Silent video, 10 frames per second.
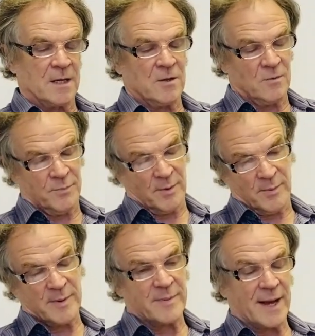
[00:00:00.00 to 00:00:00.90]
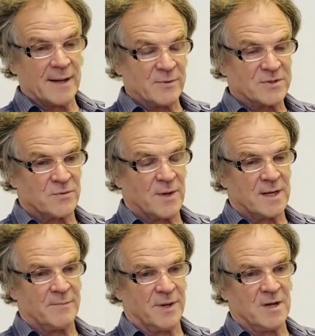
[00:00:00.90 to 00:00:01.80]
You'll probably be able to
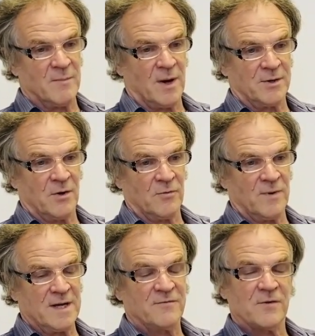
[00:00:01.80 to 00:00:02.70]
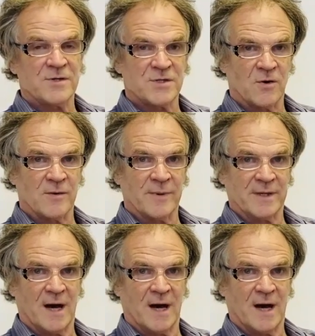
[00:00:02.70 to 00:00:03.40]
read, but you might not read for enjoyment.